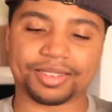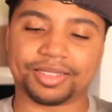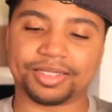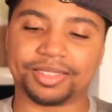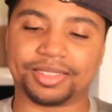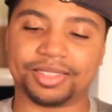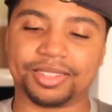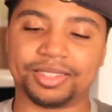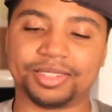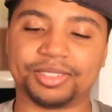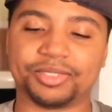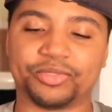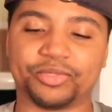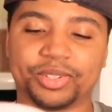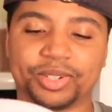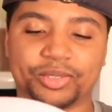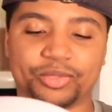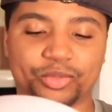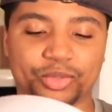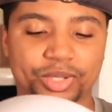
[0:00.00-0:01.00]
These
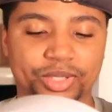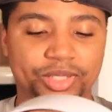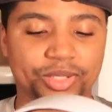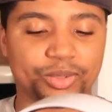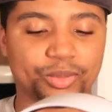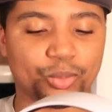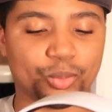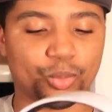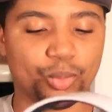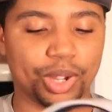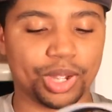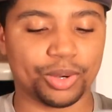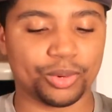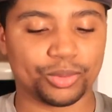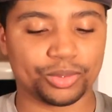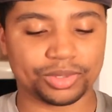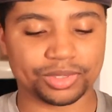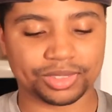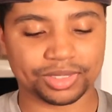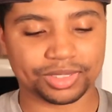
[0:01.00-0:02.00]
fit really
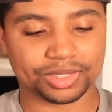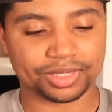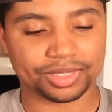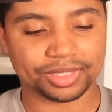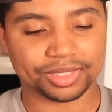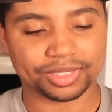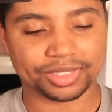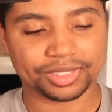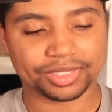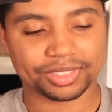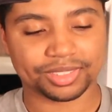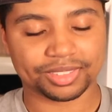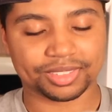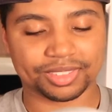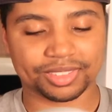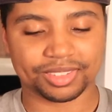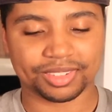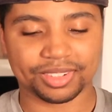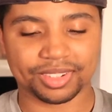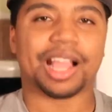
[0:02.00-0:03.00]
well.
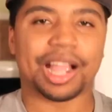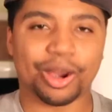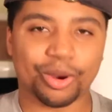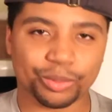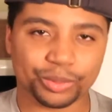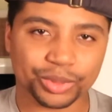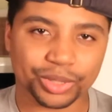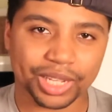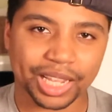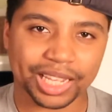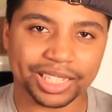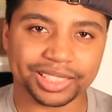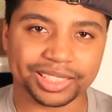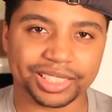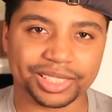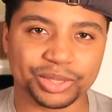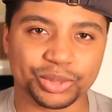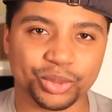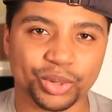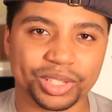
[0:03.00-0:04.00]
I hope you guys
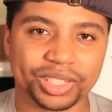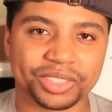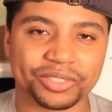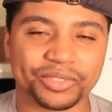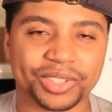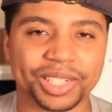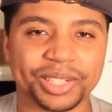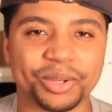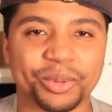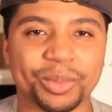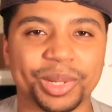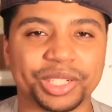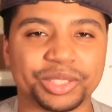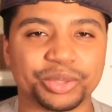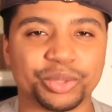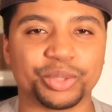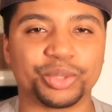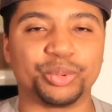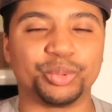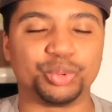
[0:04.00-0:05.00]
enjoyed this video. Make
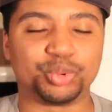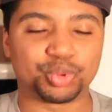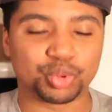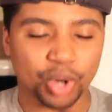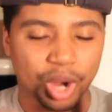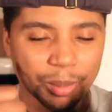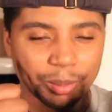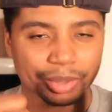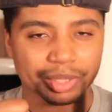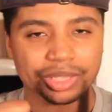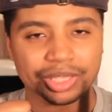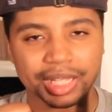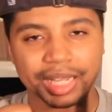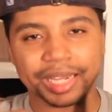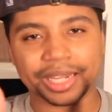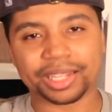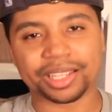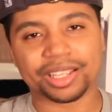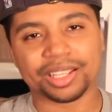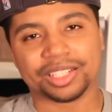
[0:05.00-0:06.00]
sure you drop a
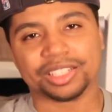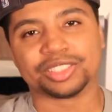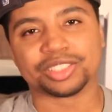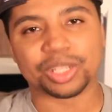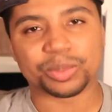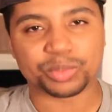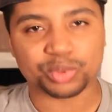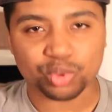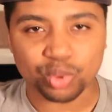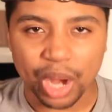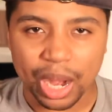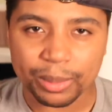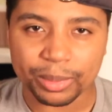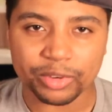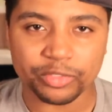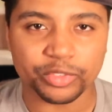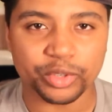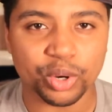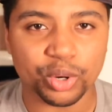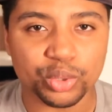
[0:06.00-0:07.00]
like, subscribe
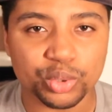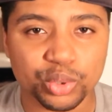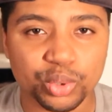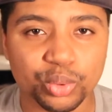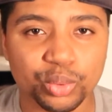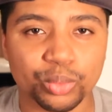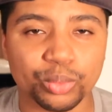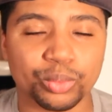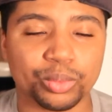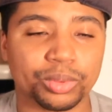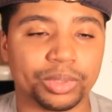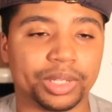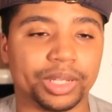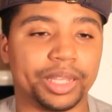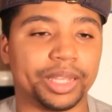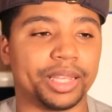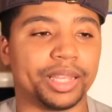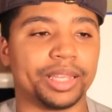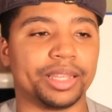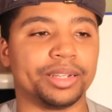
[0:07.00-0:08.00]
if you're new,
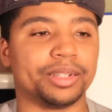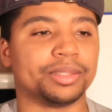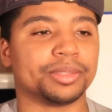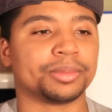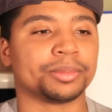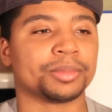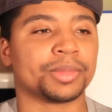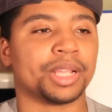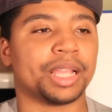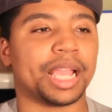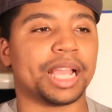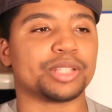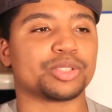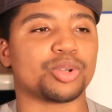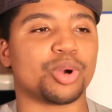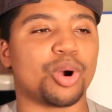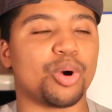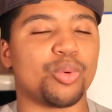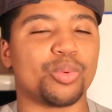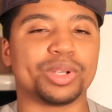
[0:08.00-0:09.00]
and as
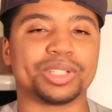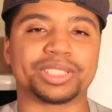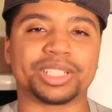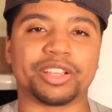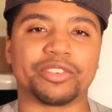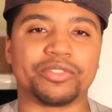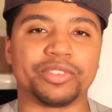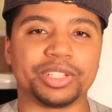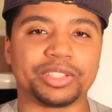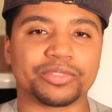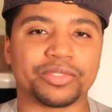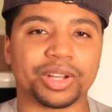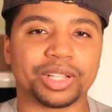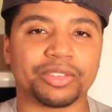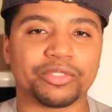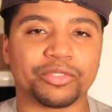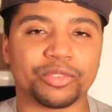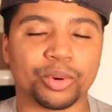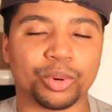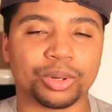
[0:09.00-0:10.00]
always, if he's
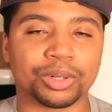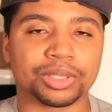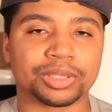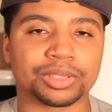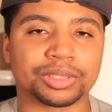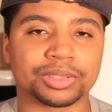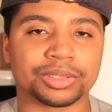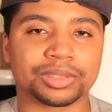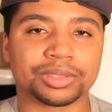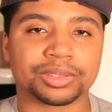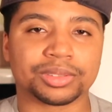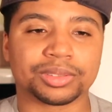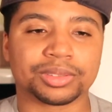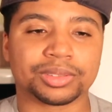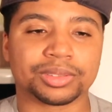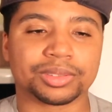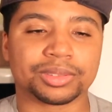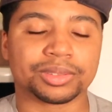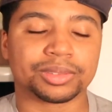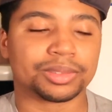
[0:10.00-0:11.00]
fighting for us,
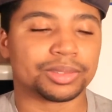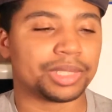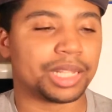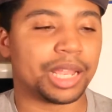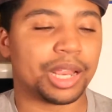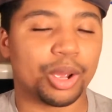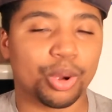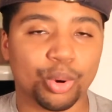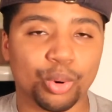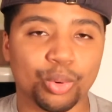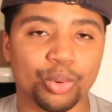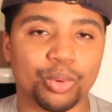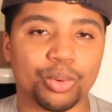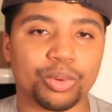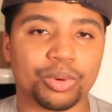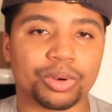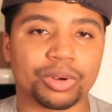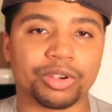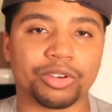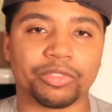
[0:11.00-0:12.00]
then who
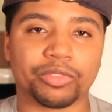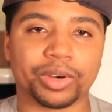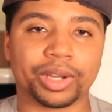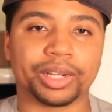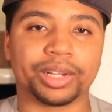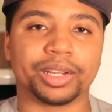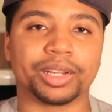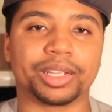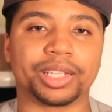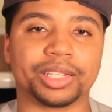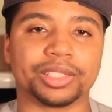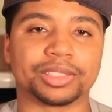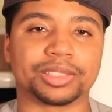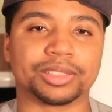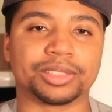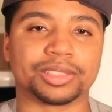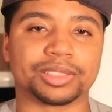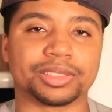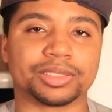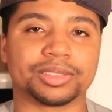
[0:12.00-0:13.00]
could fight against
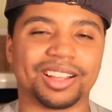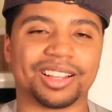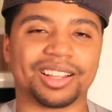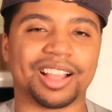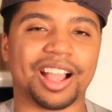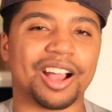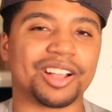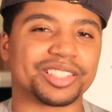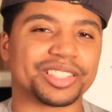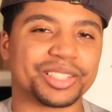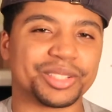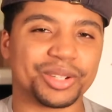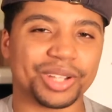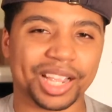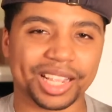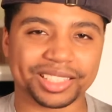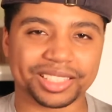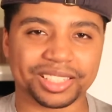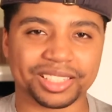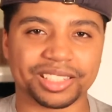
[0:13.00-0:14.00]
us? I'll see you
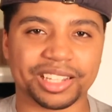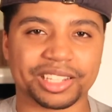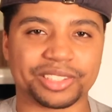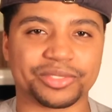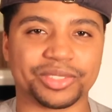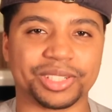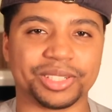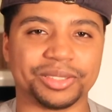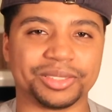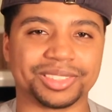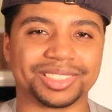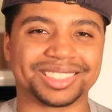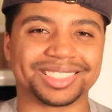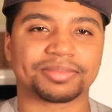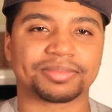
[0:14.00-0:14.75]
guys in the next video.